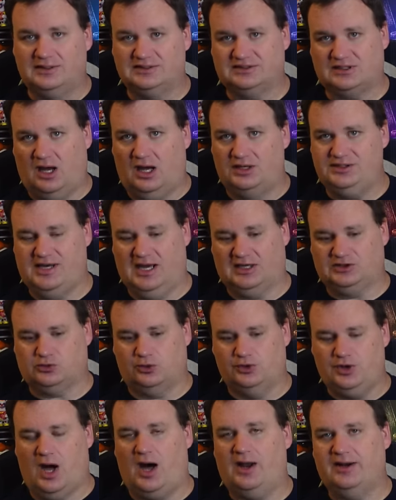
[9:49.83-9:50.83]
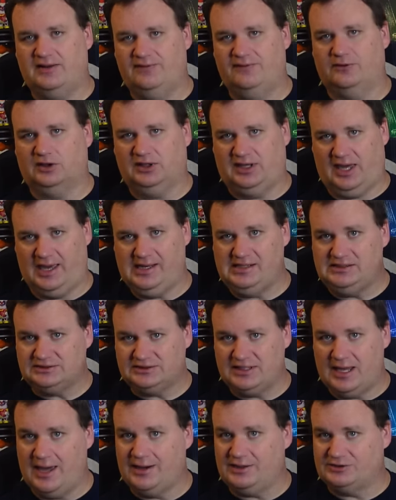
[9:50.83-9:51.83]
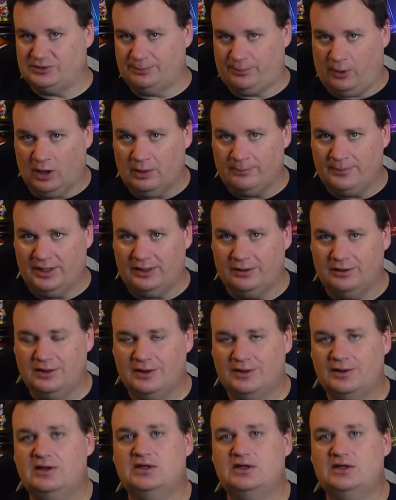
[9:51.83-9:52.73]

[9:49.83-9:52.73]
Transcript: his contacts were not in their case at his apartment.